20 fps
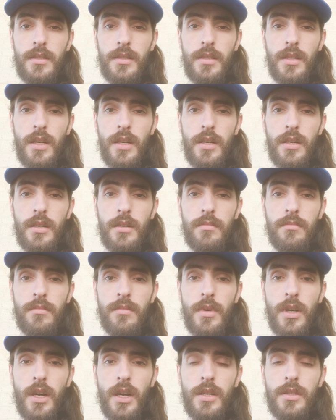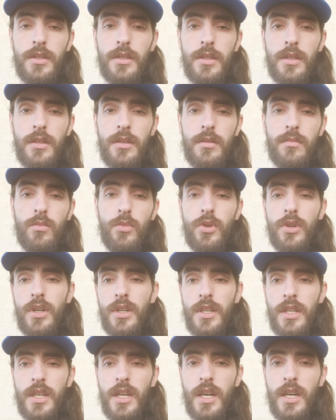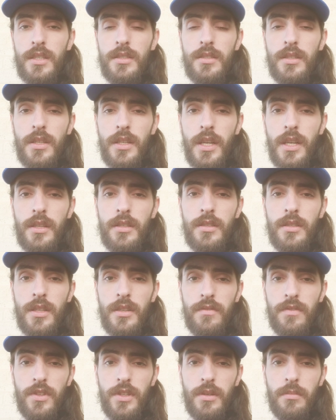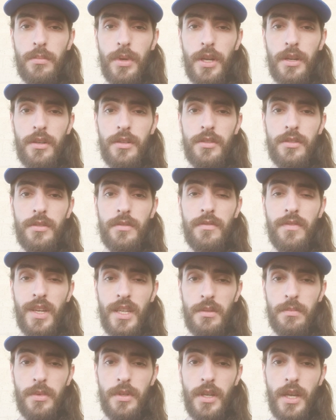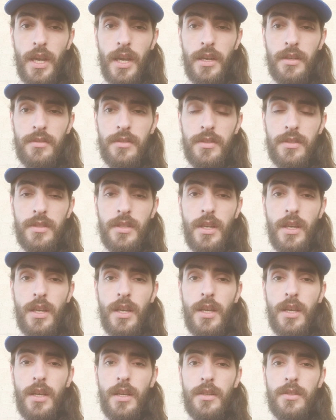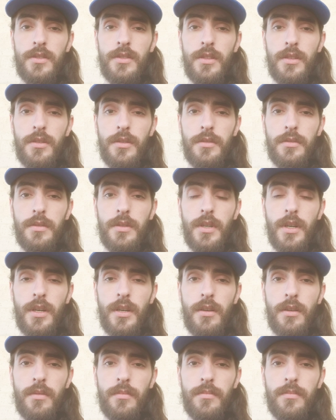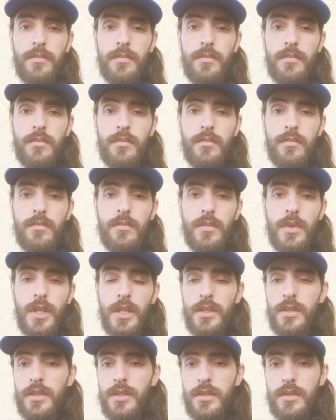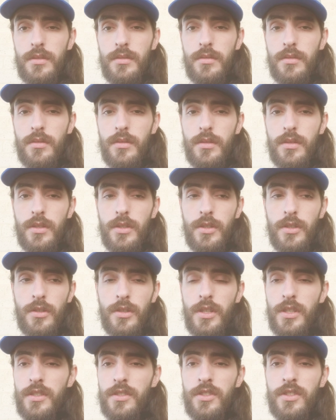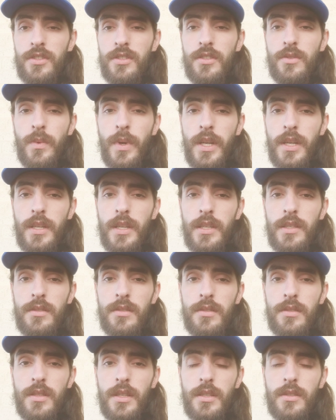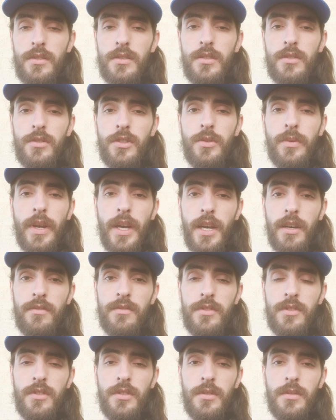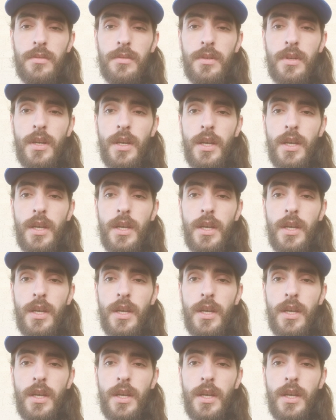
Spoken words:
on more on the costly end if you compare it to Facebook ads. So it's it's just the way it is, and so you have to